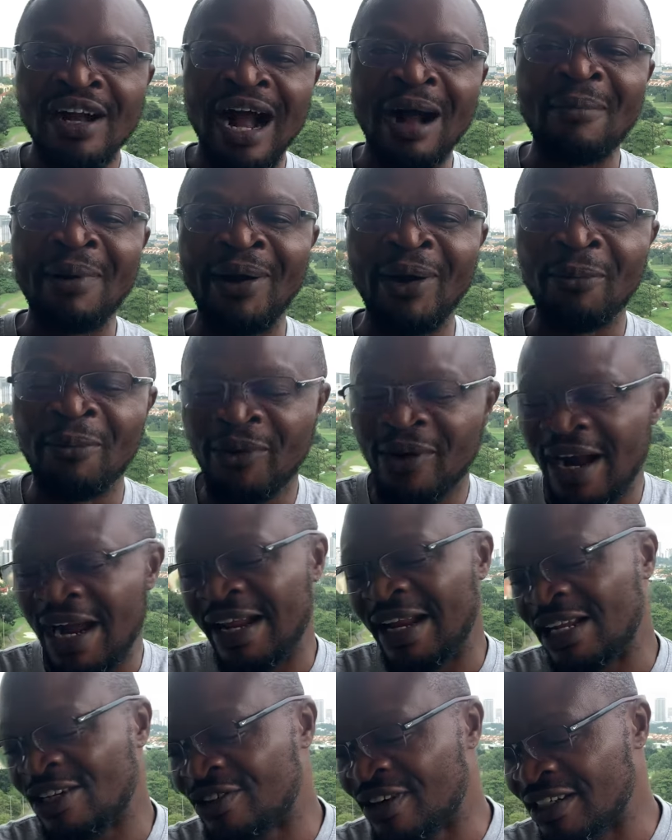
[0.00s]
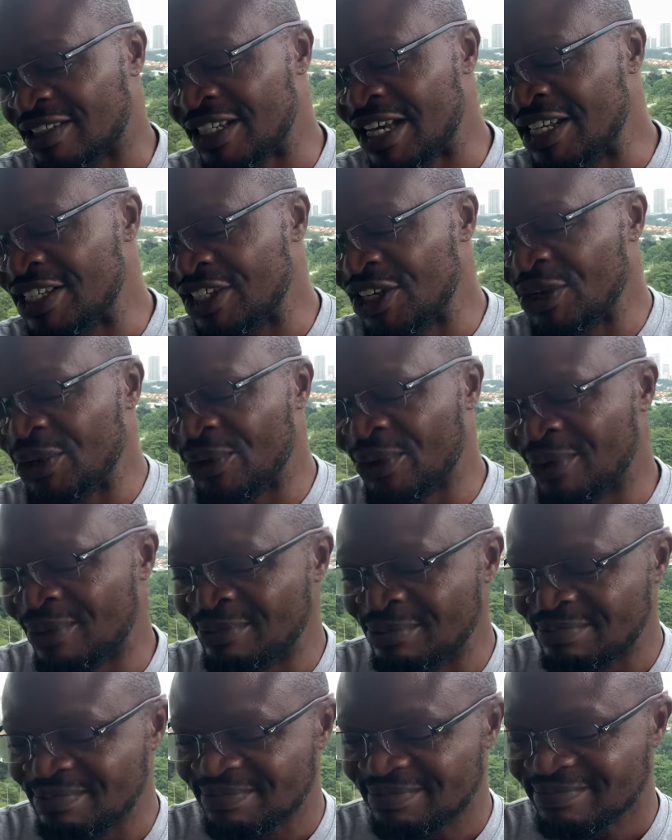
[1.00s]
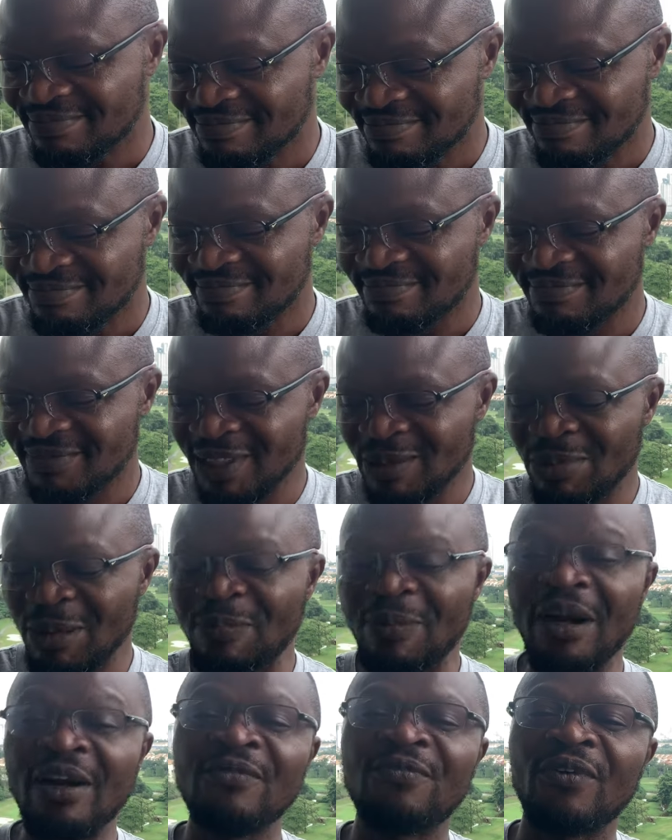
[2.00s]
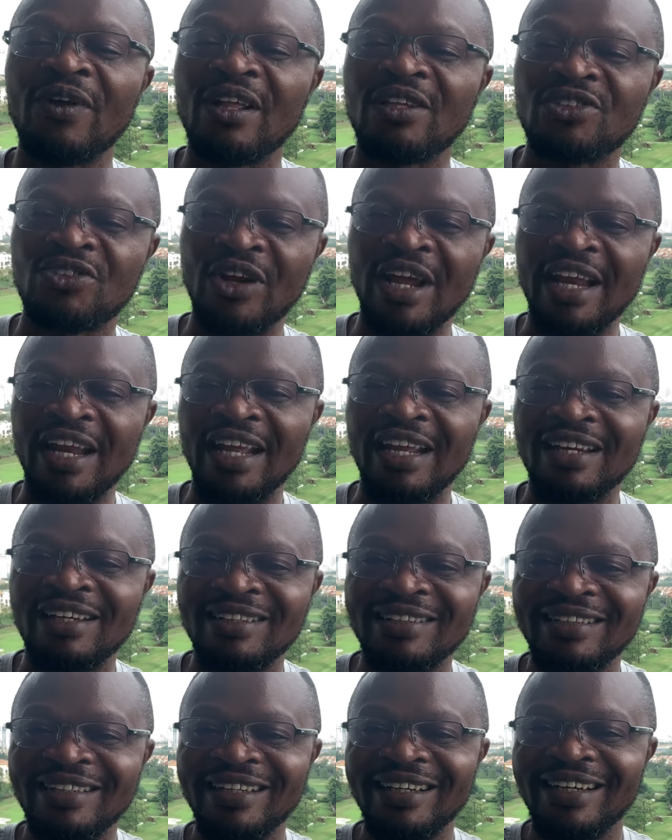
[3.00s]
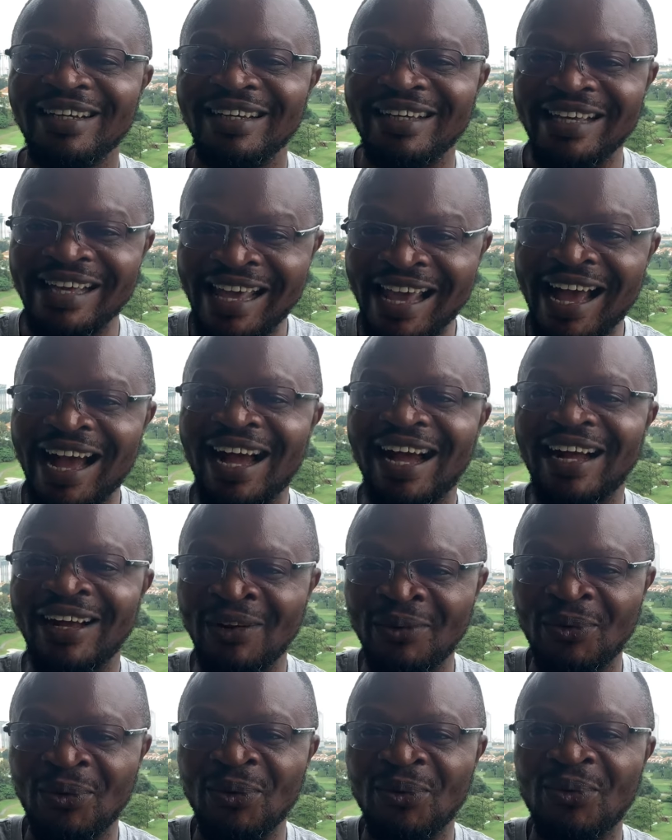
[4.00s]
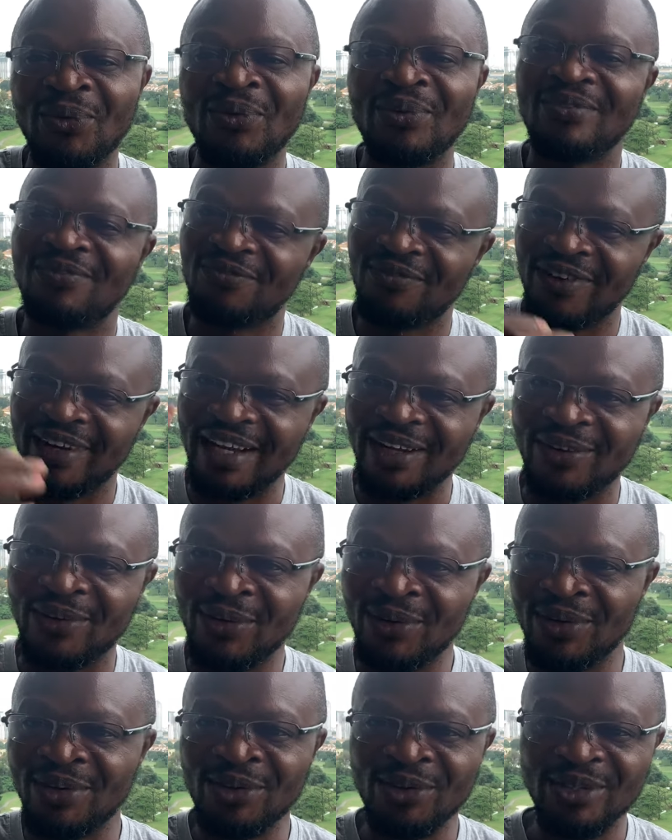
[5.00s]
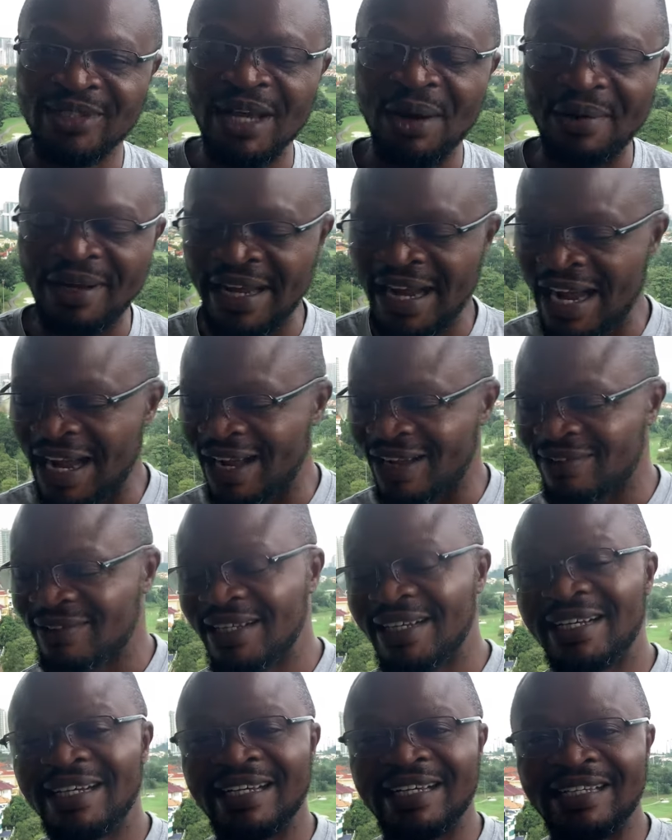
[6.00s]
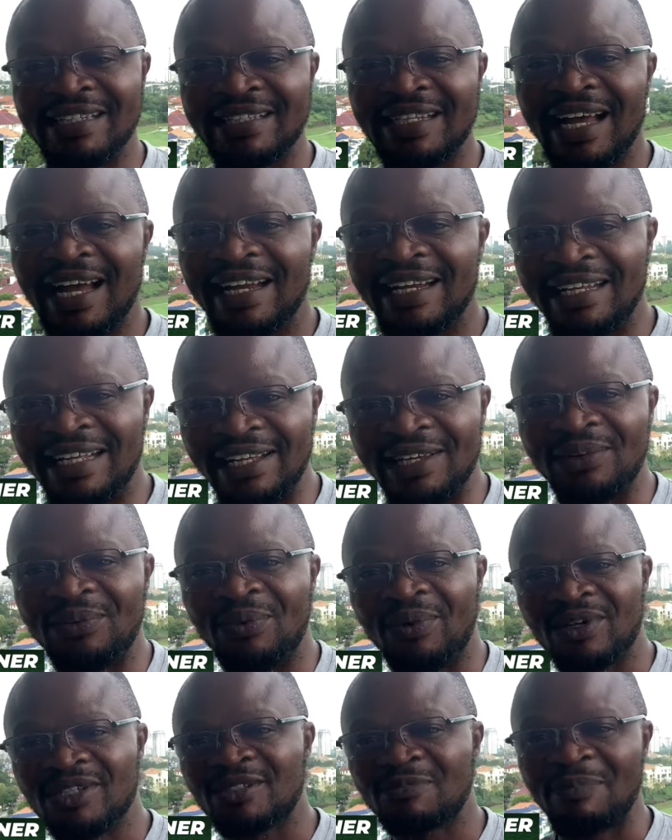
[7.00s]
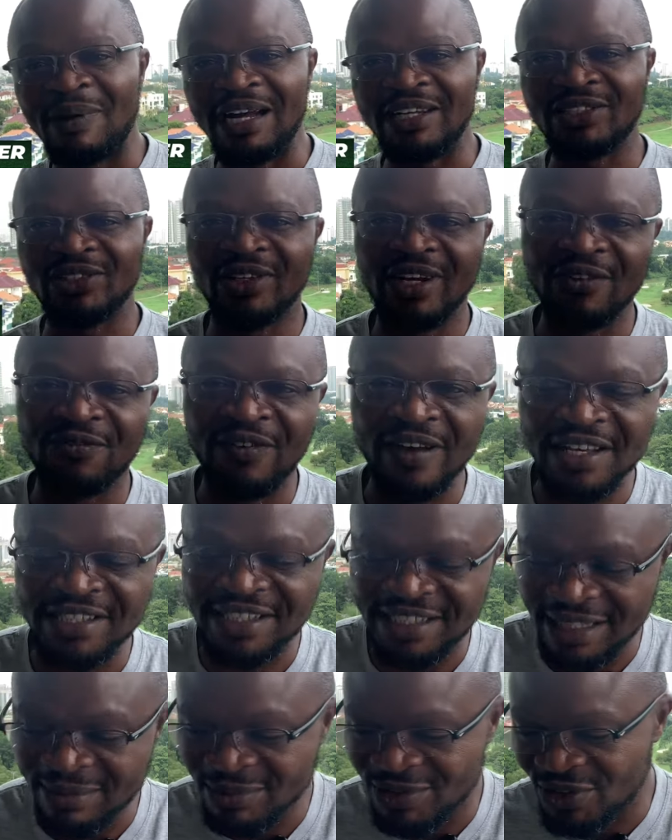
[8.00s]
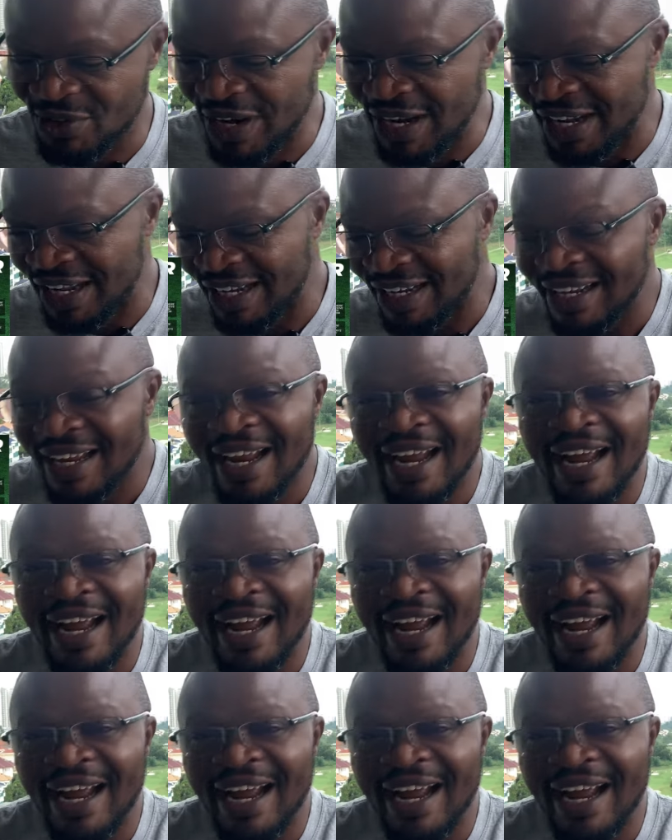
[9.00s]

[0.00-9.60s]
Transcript: Armando Broja at the changing room, preparing for the training. Yeah, Nkunku, for the good news that we have is that he was part of the first team training.